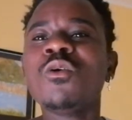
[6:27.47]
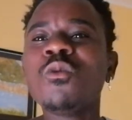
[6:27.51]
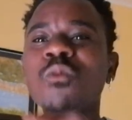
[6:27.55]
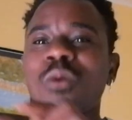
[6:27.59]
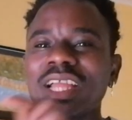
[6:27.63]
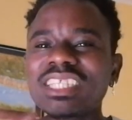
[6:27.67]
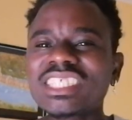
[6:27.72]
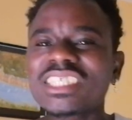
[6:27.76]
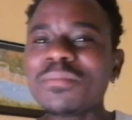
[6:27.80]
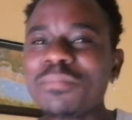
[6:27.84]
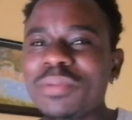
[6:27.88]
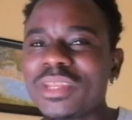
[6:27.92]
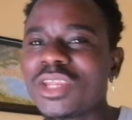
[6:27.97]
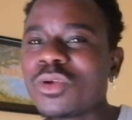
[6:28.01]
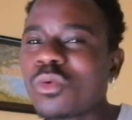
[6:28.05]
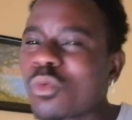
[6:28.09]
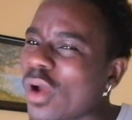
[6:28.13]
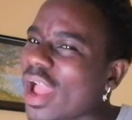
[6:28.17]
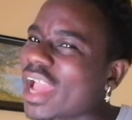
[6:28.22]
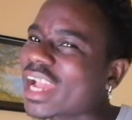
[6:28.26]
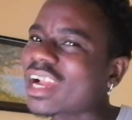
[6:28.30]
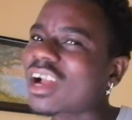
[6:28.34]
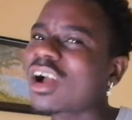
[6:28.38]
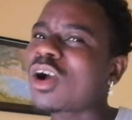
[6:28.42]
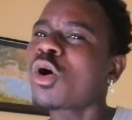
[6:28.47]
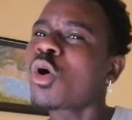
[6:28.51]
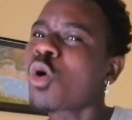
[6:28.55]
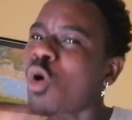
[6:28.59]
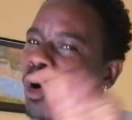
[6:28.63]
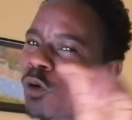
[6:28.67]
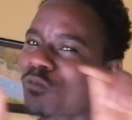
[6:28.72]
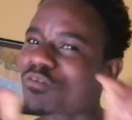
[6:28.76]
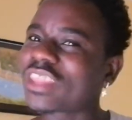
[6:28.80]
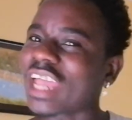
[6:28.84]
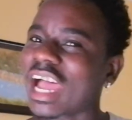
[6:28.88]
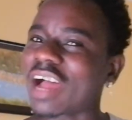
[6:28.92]
Waiting be the work
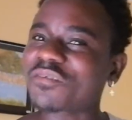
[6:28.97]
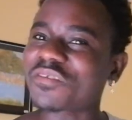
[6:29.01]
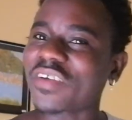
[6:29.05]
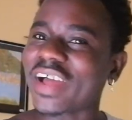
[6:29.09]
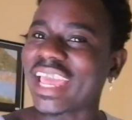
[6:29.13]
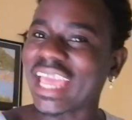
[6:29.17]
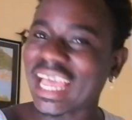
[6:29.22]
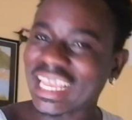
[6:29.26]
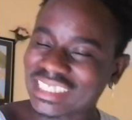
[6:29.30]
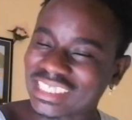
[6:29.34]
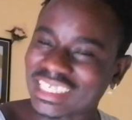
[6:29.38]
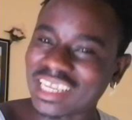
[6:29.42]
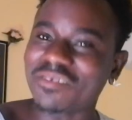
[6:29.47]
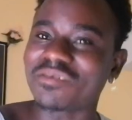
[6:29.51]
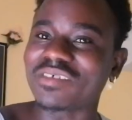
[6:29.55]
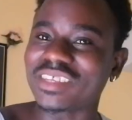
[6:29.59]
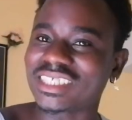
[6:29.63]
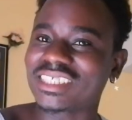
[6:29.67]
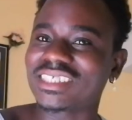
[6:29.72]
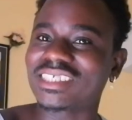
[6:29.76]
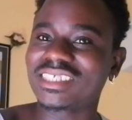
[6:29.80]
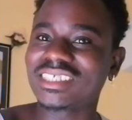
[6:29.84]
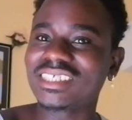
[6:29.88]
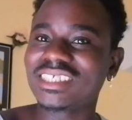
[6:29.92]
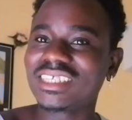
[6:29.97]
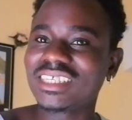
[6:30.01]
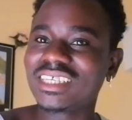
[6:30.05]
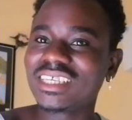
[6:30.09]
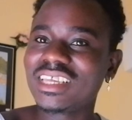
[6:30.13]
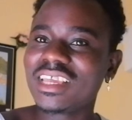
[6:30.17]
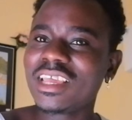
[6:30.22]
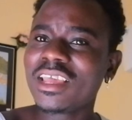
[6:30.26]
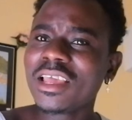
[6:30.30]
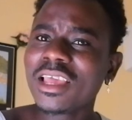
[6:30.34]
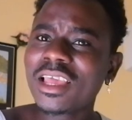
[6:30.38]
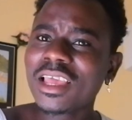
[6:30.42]
of that fire service.
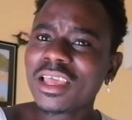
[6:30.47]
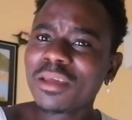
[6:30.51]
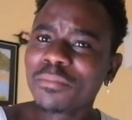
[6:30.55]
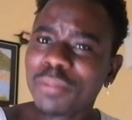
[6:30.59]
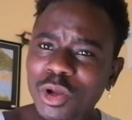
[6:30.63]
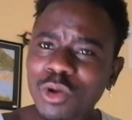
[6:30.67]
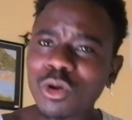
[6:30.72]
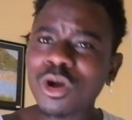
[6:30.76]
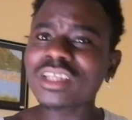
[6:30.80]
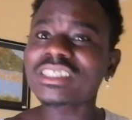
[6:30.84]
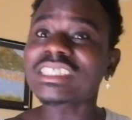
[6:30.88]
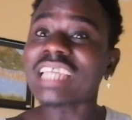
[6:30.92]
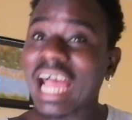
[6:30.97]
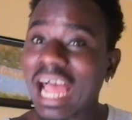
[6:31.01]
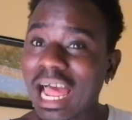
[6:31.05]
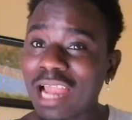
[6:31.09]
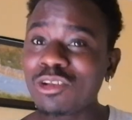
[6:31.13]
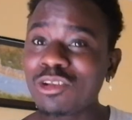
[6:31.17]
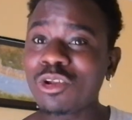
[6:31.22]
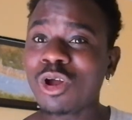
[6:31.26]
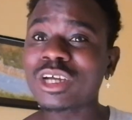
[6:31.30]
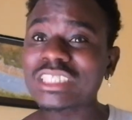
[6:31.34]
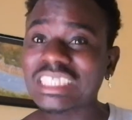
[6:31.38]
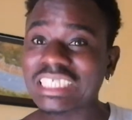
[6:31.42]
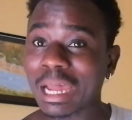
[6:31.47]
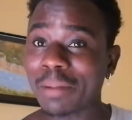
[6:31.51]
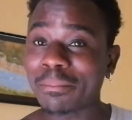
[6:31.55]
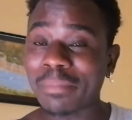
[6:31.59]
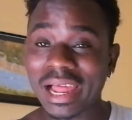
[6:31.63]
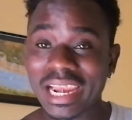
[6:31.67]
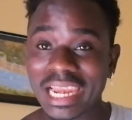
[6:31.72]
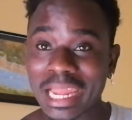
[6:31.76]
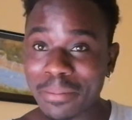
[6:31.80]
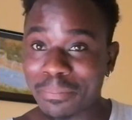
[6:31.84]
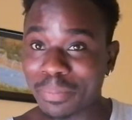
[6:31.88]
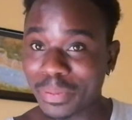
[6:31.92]
Because I know
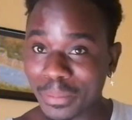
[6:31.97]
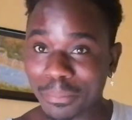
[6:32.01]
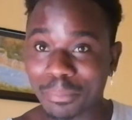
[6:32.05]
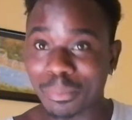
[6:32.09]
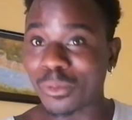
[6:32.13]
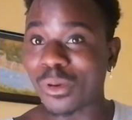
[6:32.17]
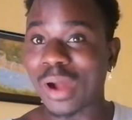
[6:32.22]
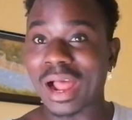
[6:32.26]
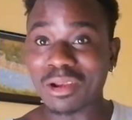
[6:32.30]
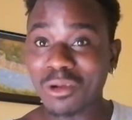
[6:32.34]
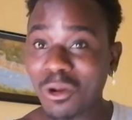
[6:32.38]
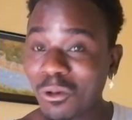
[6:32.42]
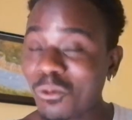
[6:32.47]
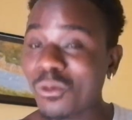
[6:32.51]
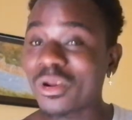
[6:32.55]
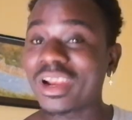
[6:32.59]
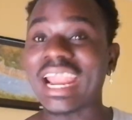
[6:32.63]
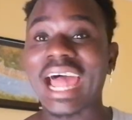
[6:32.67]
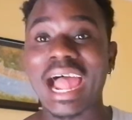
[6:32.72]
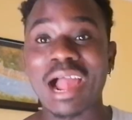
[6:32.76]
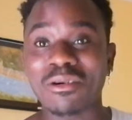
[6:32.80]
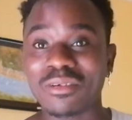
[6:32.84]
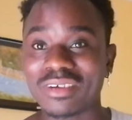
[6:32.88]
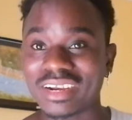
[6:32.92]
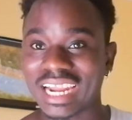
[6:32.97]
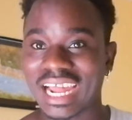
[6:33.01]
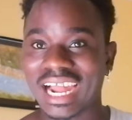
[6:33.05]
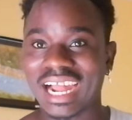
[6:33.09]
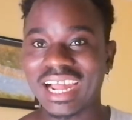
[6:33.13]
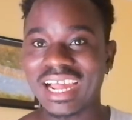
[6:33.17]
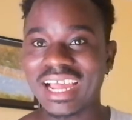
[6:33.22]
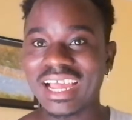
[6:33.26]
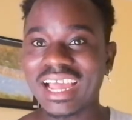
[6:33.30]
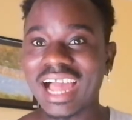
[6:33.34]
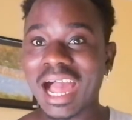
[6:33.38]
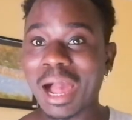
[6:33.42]
Tamale people, I don't go lie on
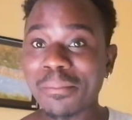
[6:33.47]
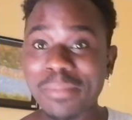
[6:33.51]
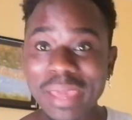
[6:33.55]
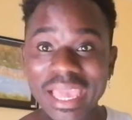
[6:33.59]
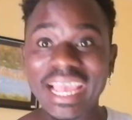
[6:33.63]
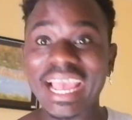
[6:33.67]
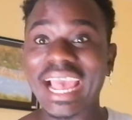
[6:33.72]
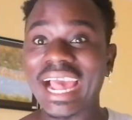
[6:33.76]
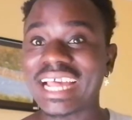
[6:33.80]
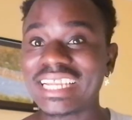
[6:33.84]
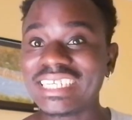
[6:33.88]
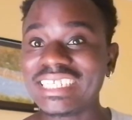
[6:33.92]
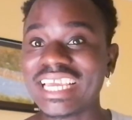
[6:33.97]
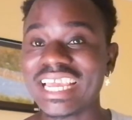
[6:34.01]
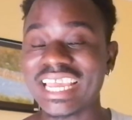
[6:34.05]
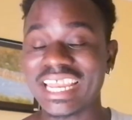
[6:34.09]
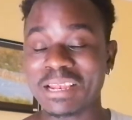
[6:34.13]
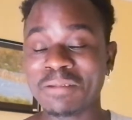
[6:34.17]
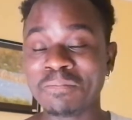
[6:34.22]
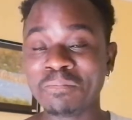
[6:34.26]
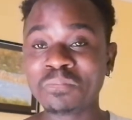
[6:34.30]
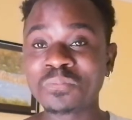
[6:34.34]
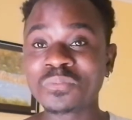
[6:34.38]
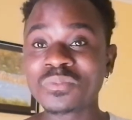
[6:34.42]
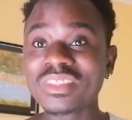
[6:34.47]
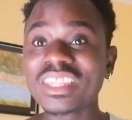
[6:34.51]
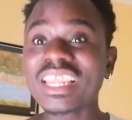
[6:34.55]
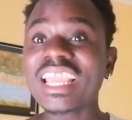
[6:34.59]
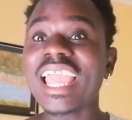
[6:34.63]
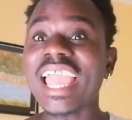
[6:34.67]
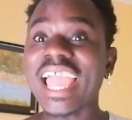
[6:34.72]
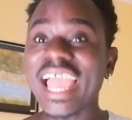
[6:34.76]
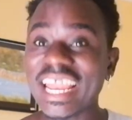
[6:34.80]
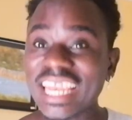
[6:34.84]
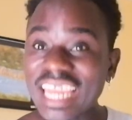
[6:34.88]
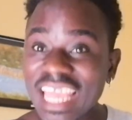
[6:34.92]
a. I'm a Ghanaian.
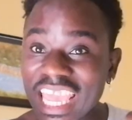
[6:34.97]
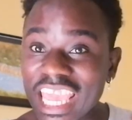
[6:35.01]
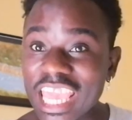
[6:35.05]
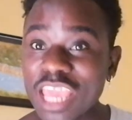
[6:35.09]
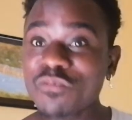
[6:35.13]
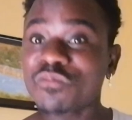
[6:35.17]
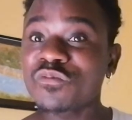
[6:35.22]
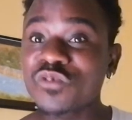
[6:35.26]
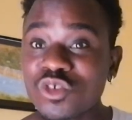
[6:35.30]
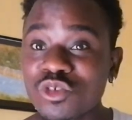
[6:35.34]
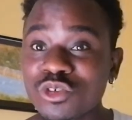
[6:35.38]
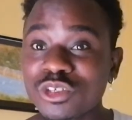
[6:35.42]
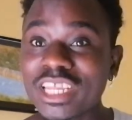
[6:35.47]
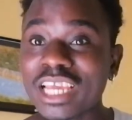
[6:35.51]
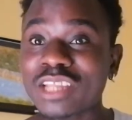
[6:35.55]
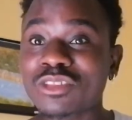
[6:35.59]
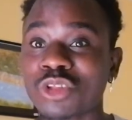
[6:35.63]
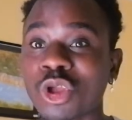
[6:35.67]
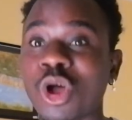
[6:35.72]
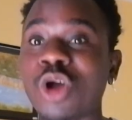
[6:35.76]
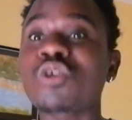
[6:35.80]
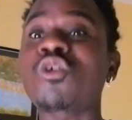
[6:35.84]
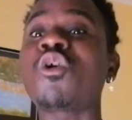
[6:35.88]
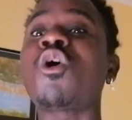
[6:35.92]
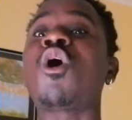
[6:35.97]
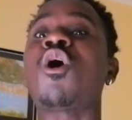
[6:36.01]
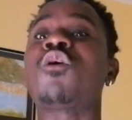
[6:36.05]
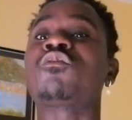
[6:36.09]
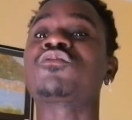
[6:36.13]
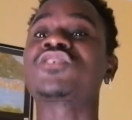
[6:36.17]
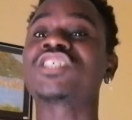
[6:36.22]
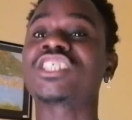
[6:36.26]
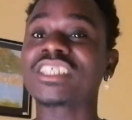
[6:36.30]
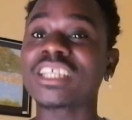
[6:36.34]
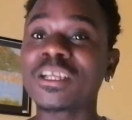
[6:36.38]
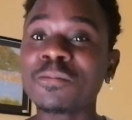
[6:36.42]
And if you dey talk
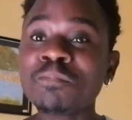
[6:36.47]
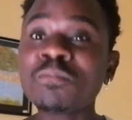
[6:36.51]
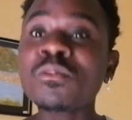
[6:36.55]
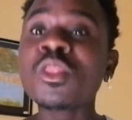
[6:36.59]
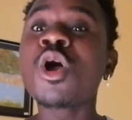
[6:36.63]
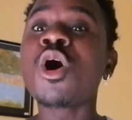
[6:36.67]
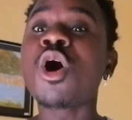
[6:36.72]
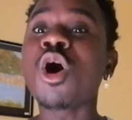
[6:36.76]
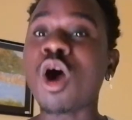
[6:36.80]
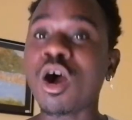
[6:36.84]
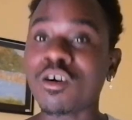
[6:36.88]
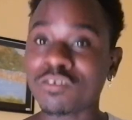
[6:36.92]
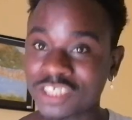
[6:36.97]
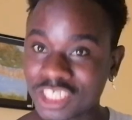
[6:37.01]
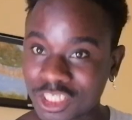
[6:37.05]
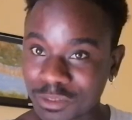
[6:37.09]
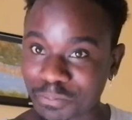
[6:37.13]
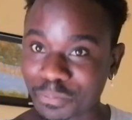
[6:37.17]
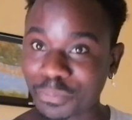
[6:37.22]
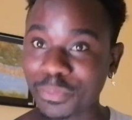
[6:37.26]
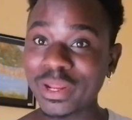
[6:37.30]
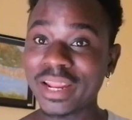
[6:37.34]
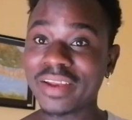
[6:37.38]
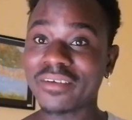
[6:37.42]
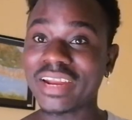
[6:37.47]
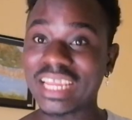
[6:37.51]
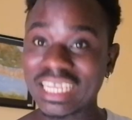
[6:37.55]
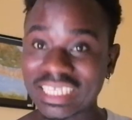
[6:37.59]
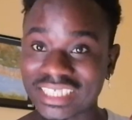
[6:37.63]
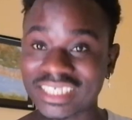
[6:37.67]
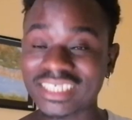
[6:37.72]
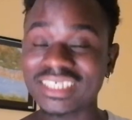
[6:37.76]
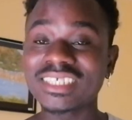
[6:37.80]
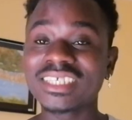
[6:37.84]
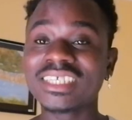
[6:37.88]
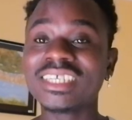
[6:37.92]
of
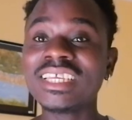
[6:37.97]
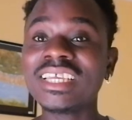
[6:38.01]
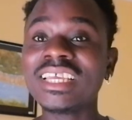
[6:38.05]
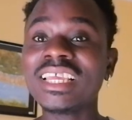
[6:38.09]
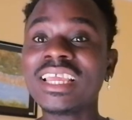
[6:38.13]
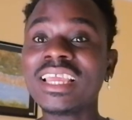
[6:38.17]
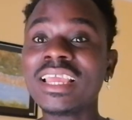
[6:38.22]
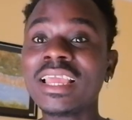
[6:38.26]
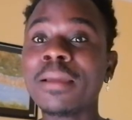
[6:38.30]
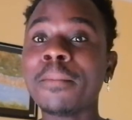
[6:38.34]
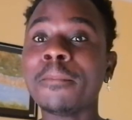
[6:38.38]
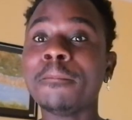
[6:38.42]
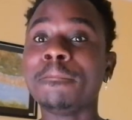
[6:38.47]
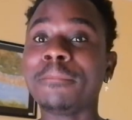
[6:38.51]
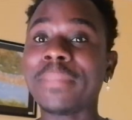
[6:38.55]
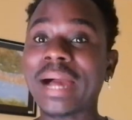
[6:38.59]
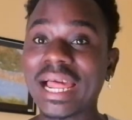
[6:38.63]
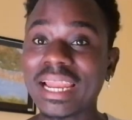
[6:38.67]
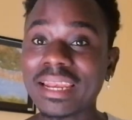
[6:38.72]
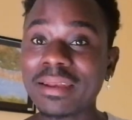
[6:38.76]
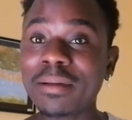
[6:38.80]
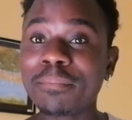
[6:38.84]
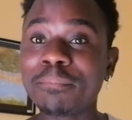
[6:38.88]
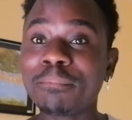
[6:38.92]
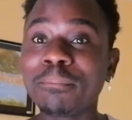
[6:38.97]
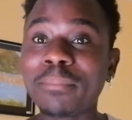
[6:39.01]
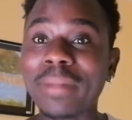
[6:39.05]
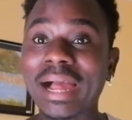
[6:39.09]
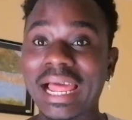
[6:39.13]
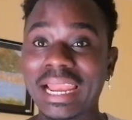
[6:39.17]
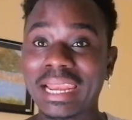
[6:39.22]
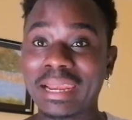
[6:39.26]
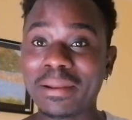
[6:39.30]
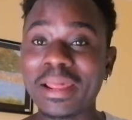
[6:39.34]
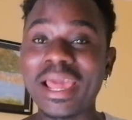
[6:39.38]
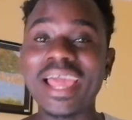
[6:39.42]
spirits,
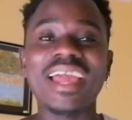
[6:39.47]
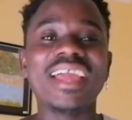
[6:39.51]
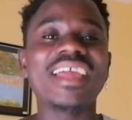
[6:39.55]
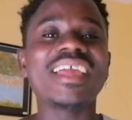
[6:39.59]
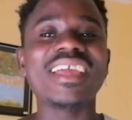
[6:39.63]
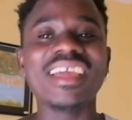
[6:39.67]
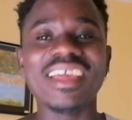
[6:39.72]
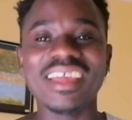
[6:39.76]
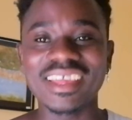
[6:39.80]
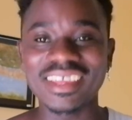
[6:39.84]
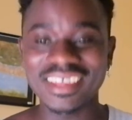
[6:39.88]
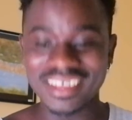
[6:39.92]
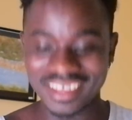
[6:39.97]
man-made